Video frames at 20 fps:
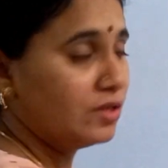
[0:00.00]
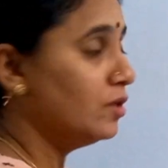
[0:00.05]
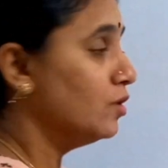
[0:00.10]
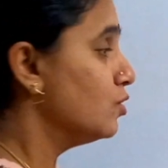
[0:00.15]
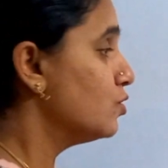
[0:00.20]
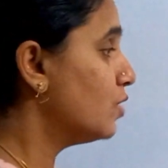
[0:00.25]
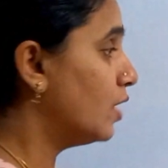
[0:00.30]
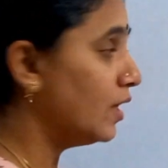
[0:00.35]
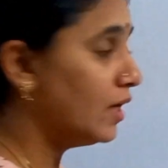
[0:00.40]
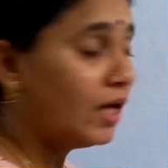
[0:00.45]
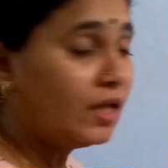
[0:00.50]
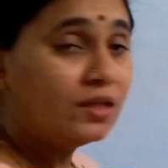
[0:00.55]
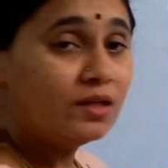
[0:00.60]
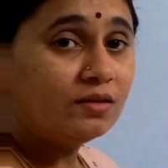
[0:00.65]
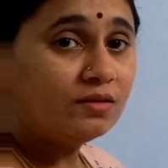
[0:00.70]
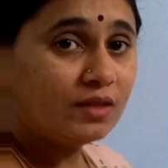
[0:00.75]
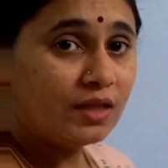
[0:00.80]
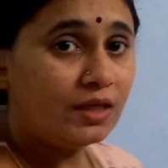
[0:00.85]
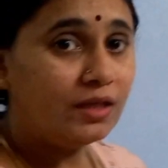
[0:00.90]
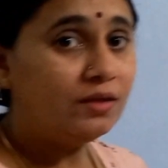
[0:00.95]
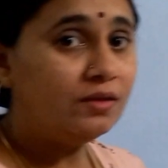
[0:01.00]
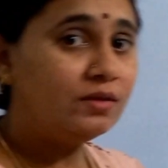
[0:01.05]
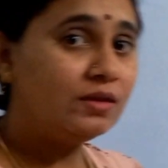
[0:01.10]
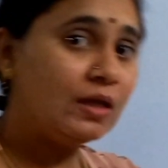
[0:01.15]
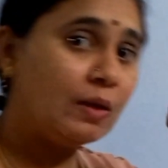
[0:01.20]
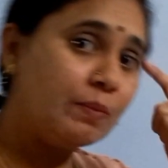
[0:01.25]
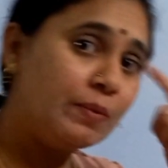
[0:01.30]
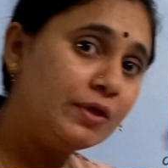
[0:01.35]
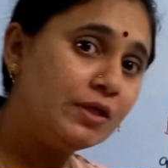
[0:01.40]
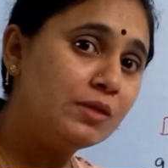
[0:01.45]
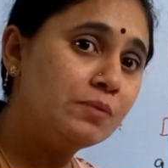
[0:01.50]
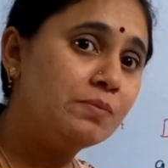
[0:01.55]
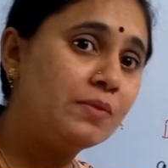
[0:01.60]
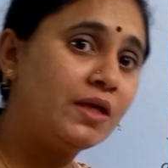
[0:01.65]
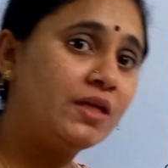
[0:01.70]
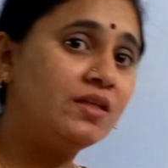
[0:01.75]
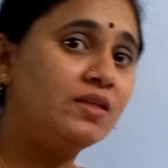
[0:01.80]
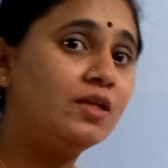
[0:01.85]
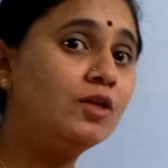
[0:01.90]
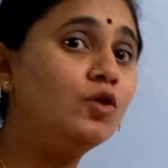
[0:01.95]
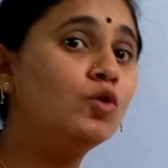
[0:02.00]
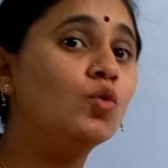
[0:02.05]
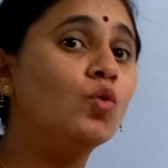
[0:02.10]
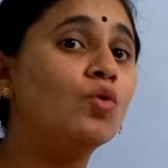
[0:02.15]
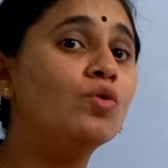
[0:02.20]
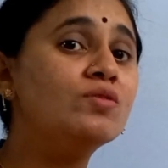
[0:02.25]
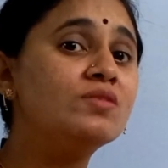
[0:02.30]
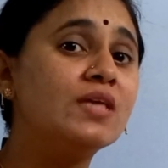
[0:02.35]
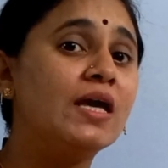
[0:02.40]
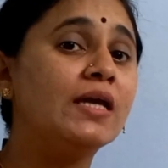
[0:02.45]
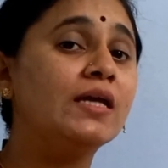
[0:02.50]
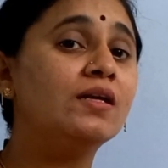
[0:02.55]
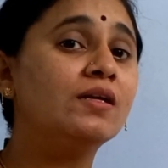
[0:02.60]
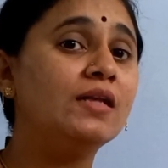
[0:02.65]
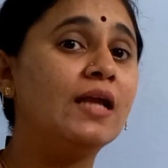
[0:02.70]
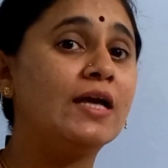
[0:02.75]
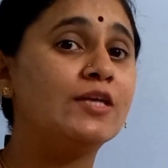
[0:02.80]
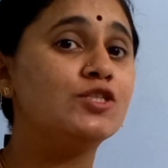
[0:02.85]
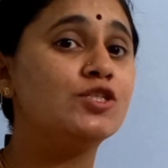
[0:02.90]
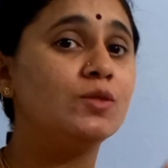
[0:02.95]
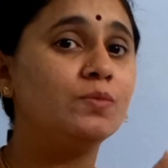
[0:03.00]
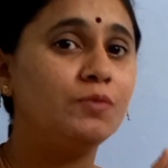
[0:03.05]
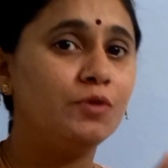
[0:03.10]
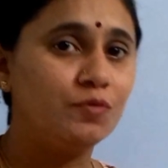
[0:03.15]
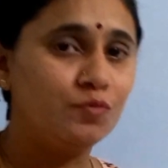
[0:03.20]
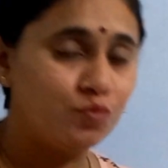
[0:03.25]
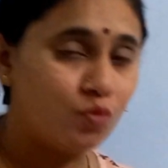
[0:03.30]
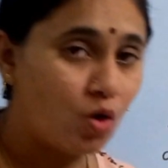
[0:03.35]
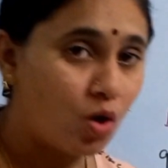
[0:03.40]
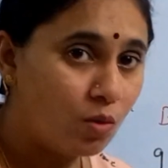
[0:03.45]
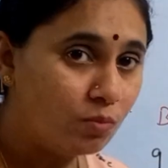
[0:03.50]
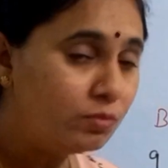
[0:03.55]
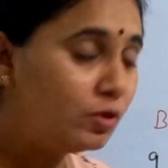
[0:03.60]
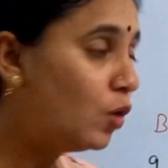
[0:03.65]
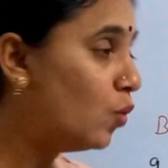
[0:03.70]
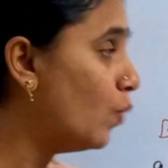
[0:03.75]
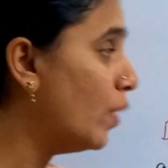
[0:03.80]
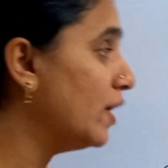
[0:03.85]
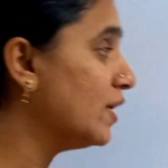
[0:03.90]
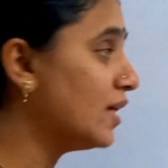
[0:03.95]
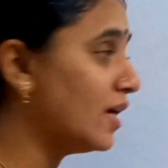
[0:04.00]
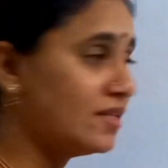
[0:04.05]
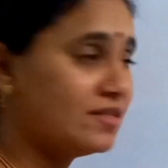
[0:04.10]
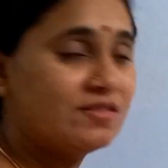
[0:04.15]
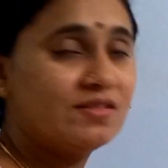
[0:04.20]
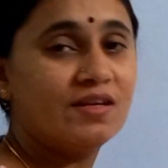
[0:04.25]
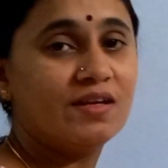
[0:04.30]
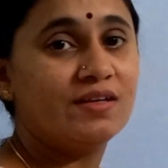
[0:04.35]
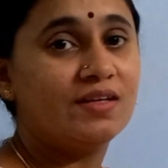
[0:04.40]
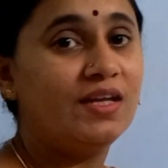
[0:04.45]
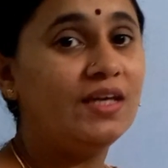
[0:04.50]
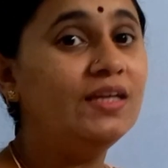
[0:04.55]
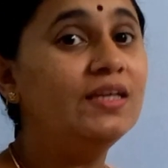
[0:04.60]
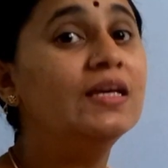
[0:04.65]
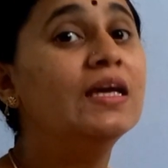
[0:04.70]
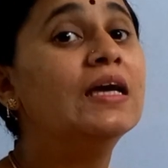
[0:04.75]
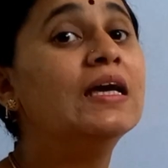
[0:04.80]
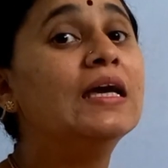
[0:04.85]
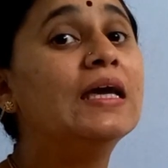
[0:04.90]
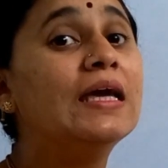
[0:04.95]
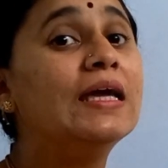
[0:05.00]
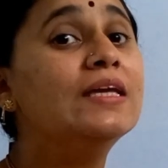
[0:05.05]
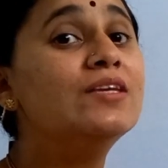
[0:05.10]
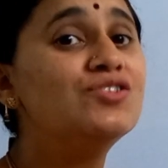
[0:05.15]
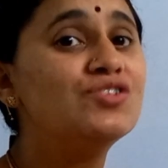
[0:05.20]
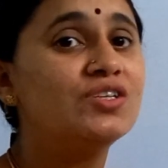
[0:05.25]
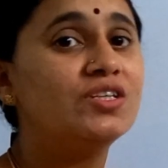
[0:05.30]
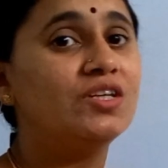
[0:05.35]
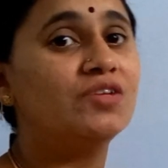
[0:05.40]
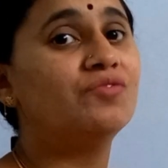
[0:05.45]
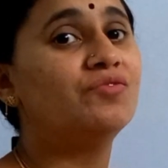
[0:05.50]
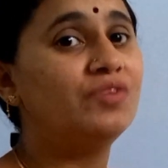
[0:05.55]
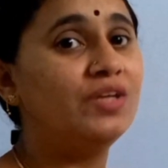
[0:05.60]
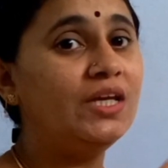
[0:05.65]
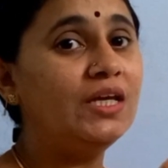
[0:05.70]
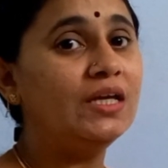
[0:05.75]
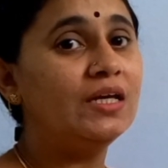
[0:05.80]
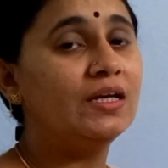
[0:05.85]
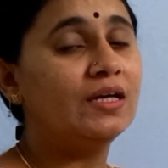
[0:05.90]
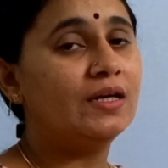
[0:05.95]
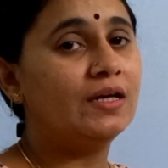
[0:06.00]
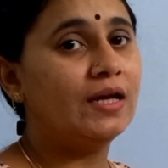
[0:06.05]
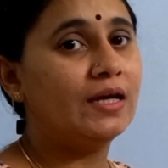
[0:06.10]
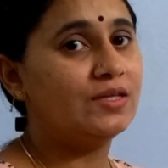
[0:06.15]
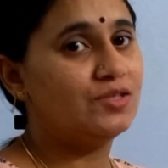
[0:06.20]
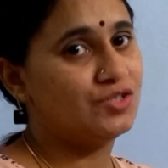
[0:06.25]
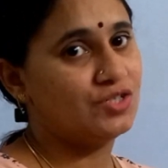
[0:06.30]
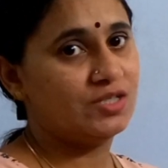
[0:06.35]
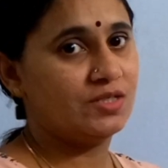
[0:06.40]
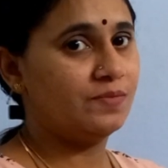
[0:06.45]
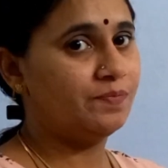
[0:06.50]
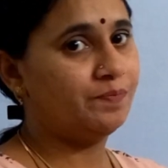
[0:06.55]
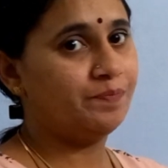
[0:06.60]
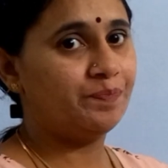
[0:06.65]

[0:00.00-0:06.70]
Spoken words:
So another thing, keep it in mind that no cycle has to be formed while constructing each and every edge,